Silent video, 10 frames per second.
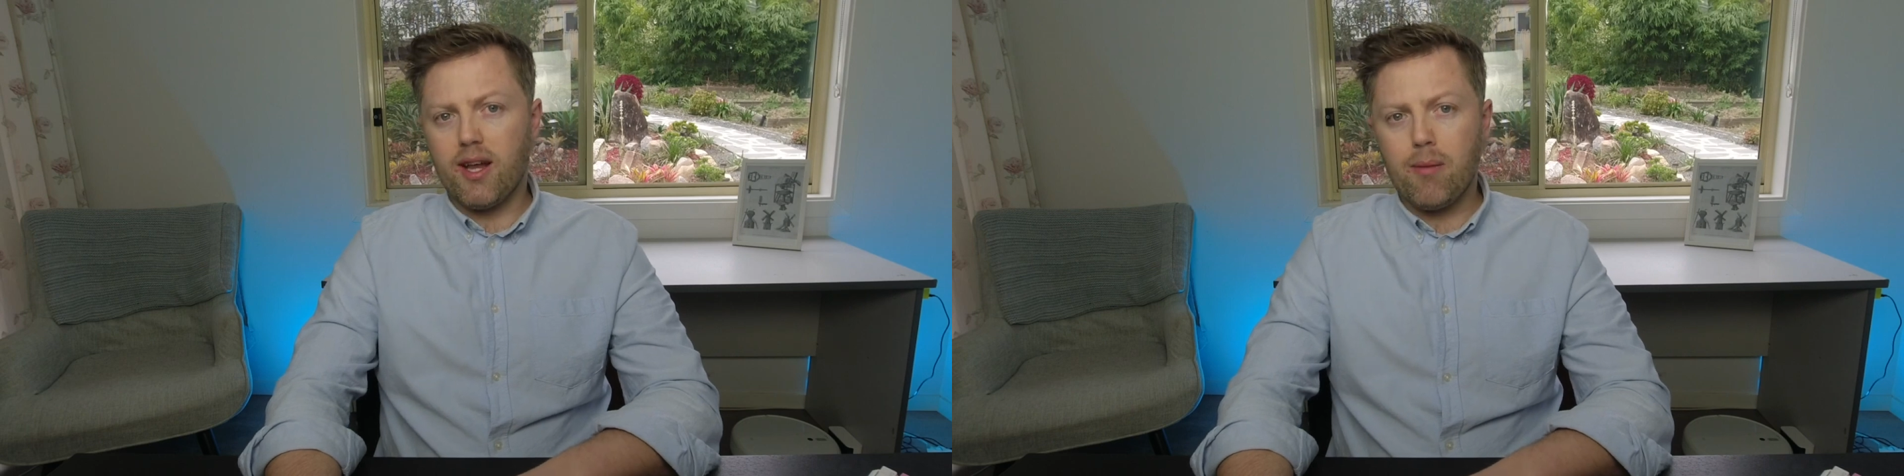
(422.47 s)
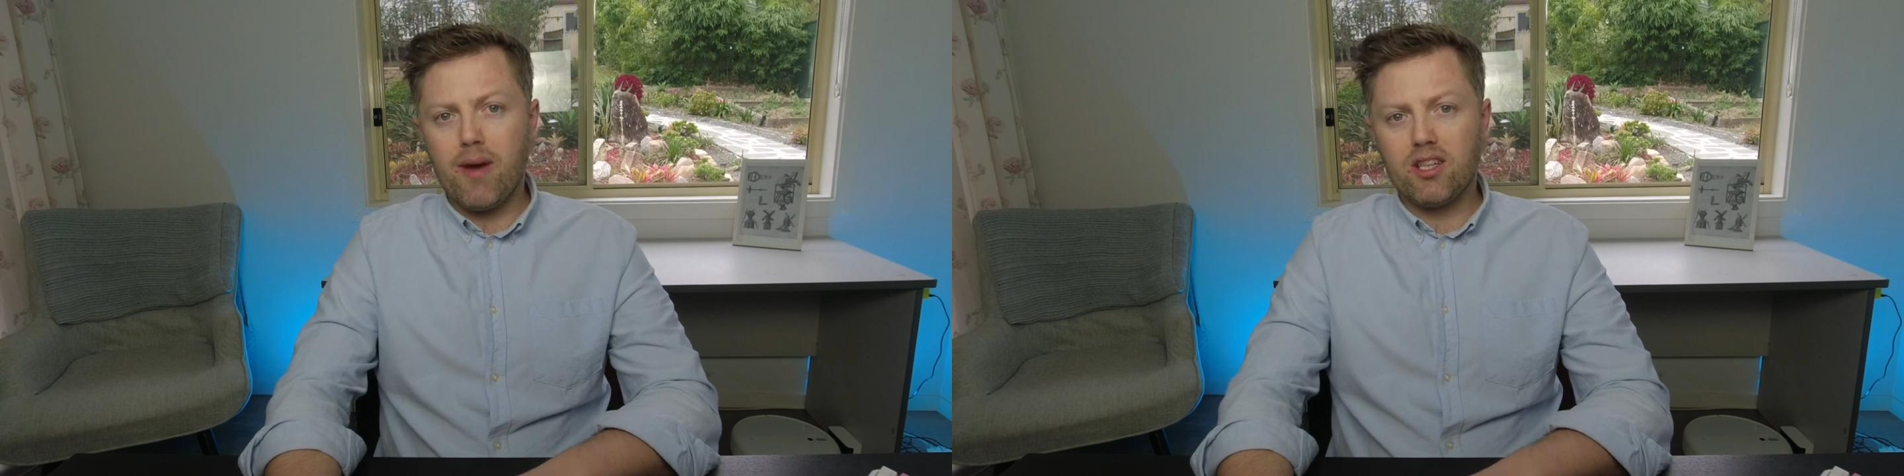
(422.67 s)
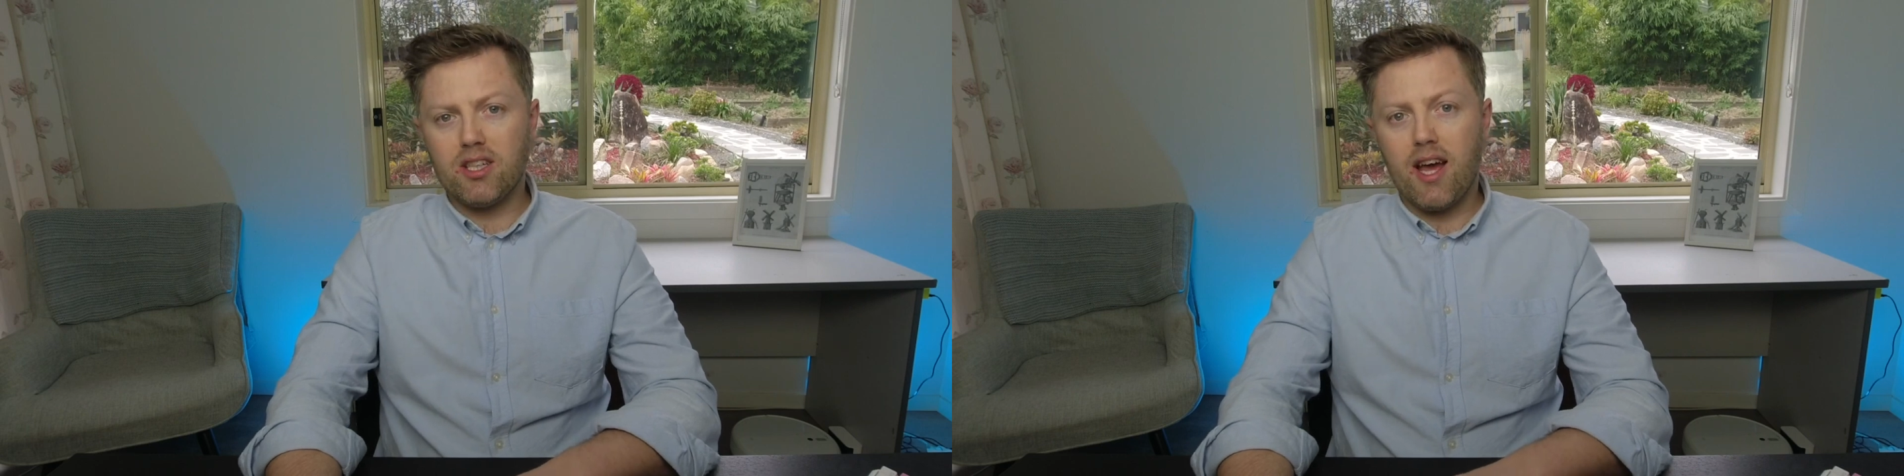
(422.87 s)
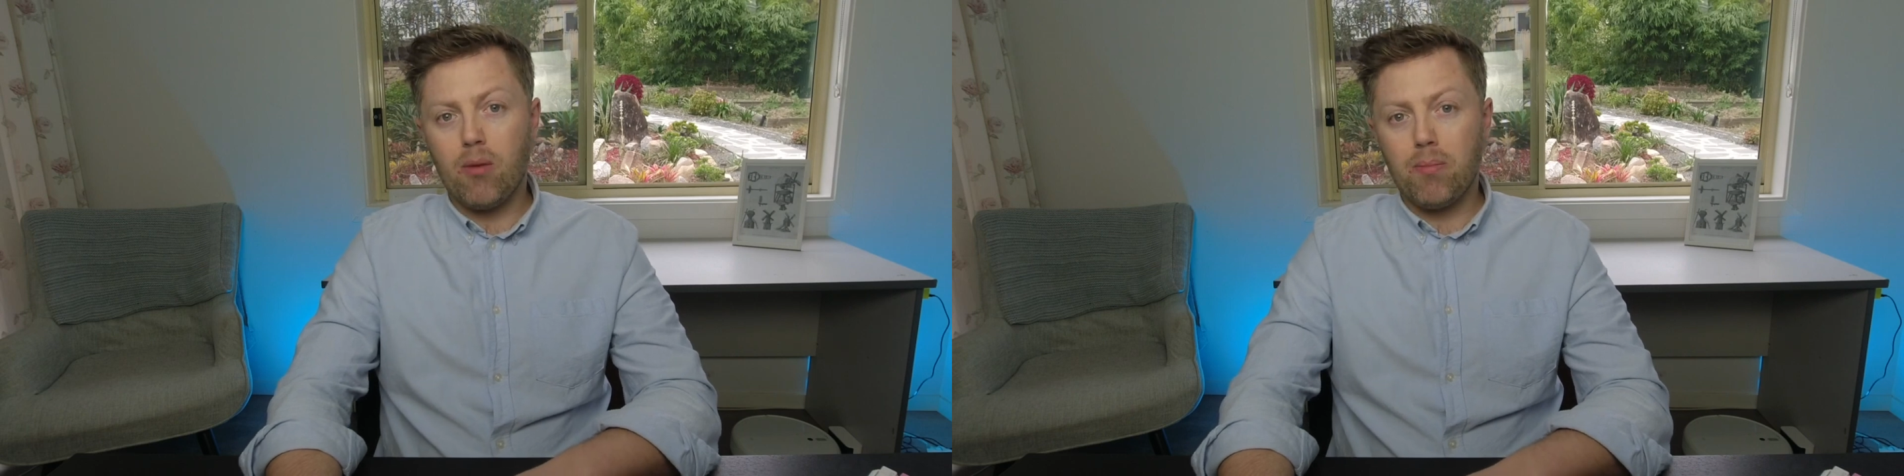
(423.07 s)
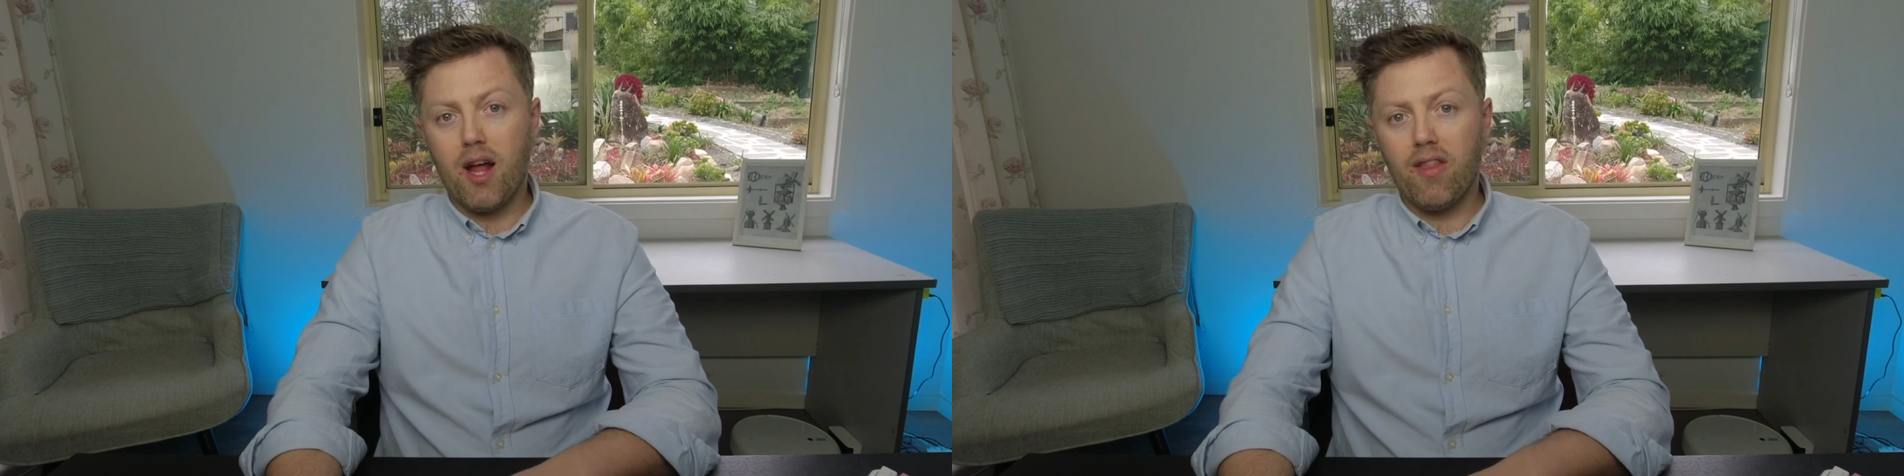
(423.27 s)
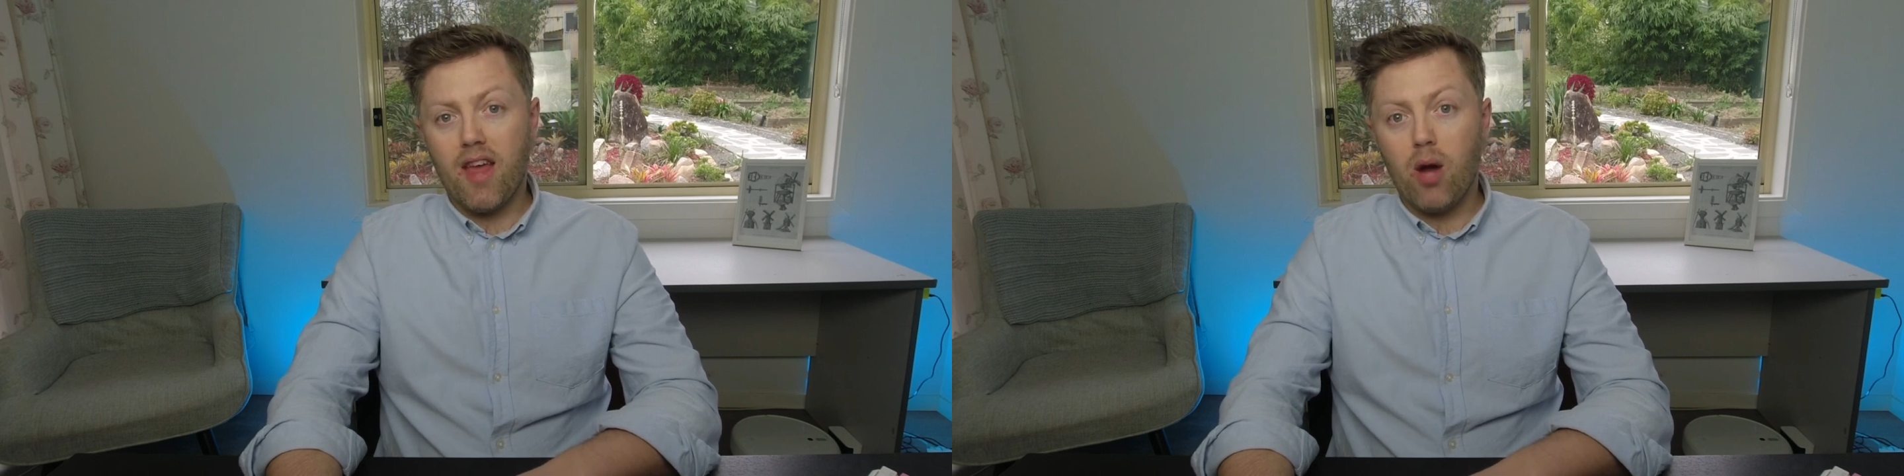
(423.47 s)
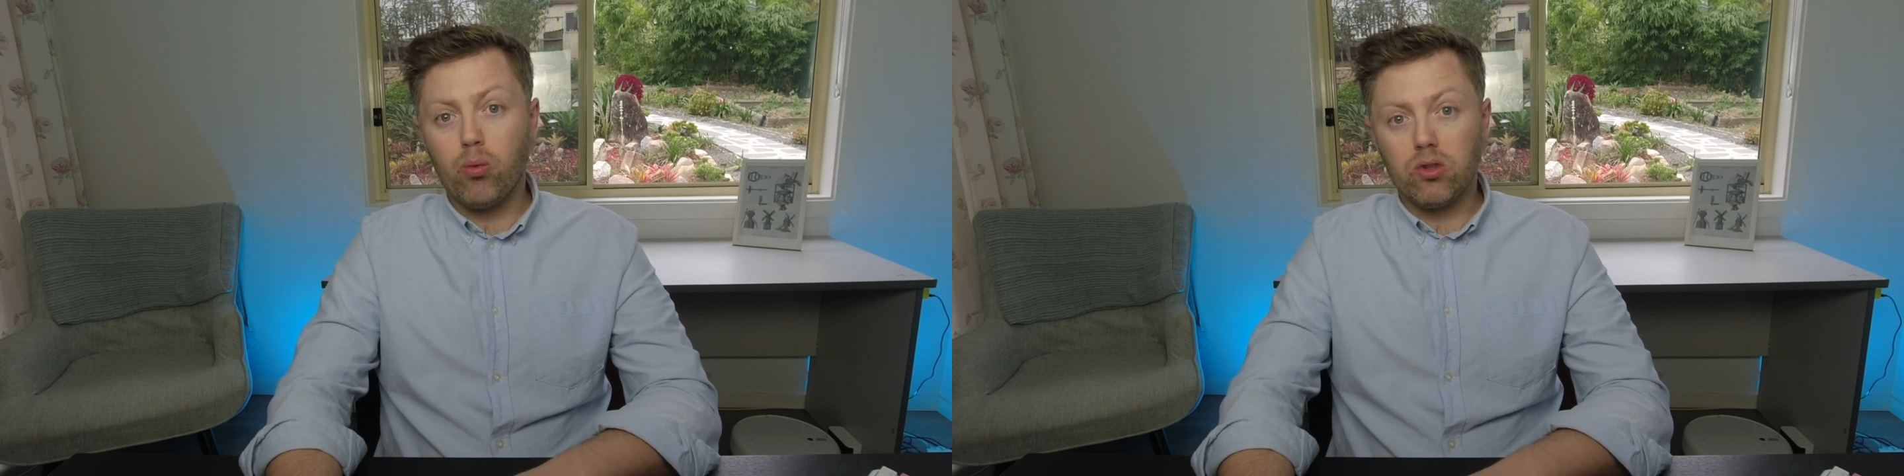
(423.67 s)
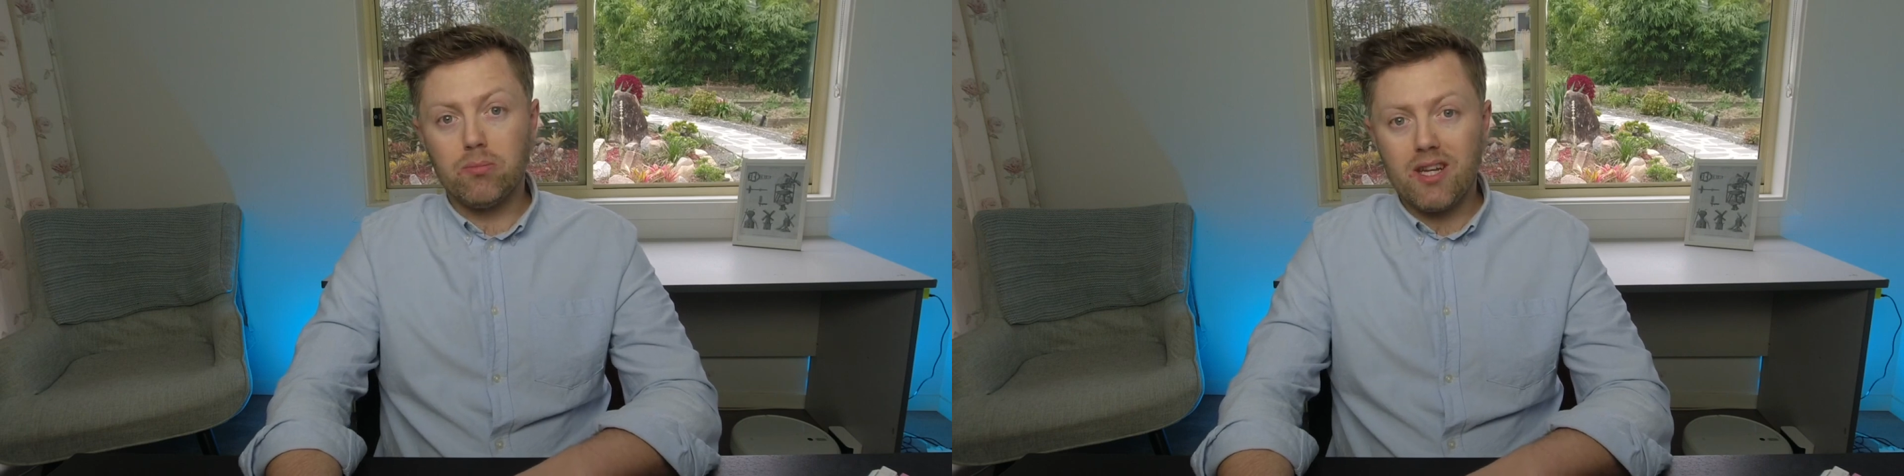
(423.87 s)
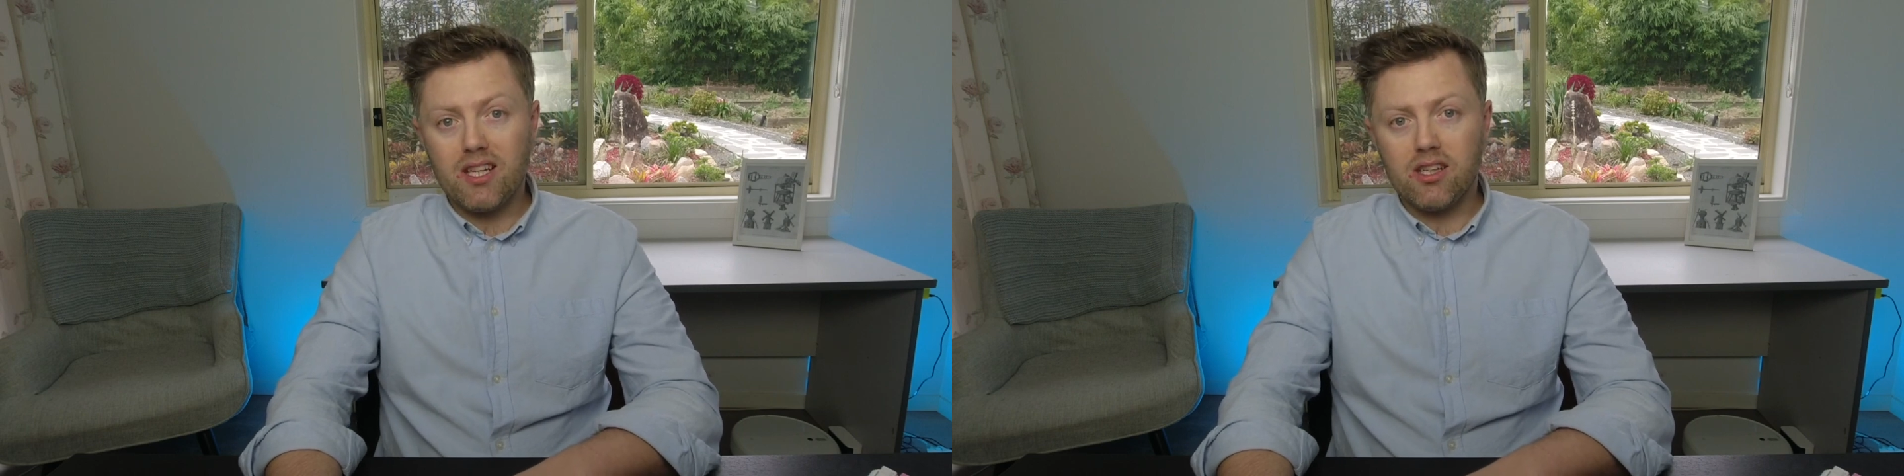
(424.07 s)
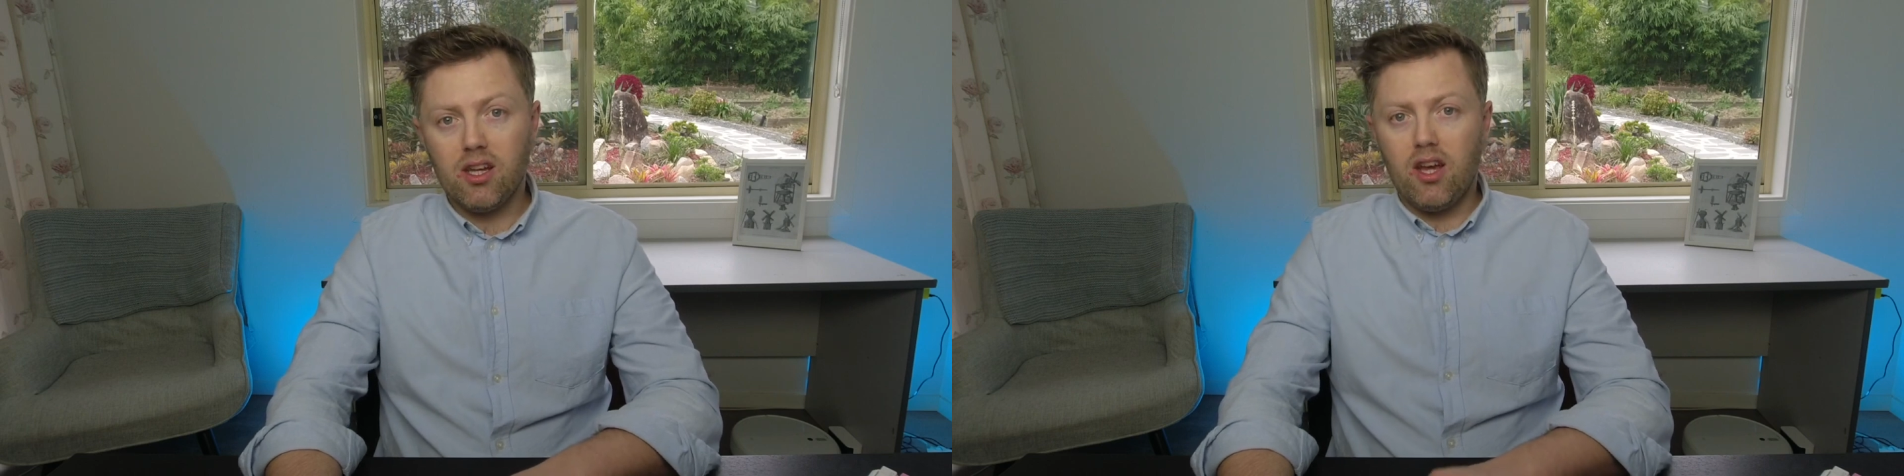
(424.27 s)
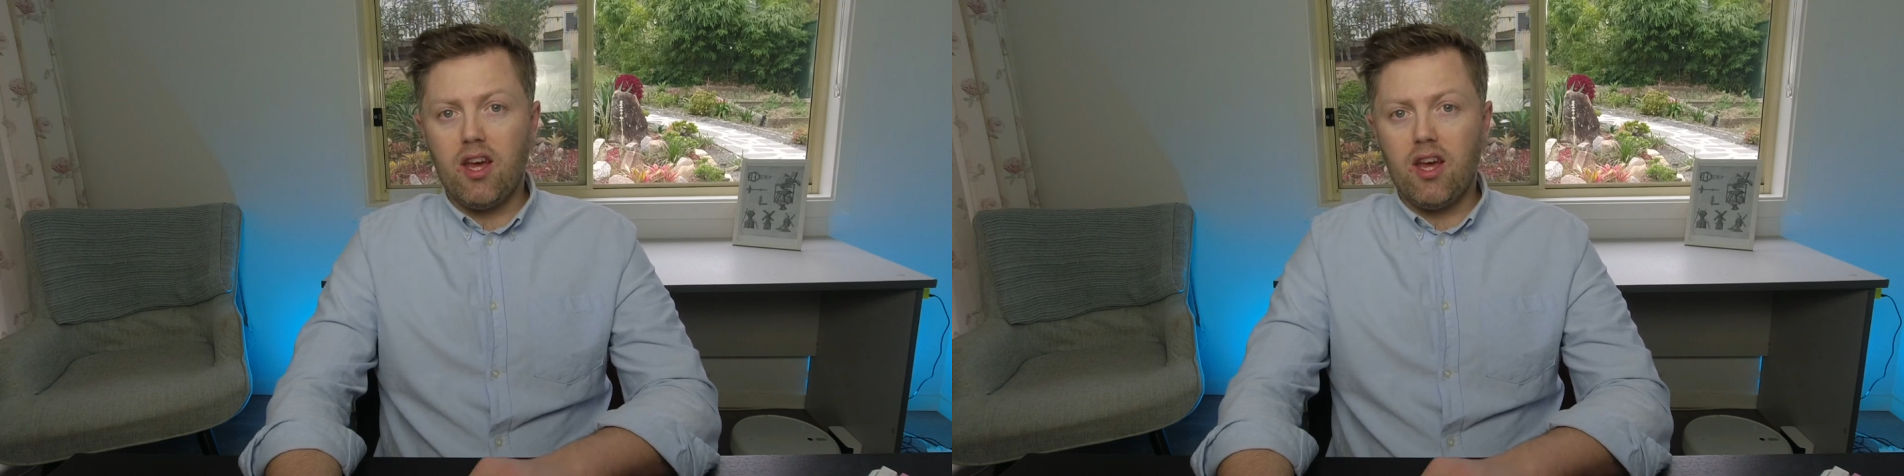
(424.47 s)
imagine how bad that would be.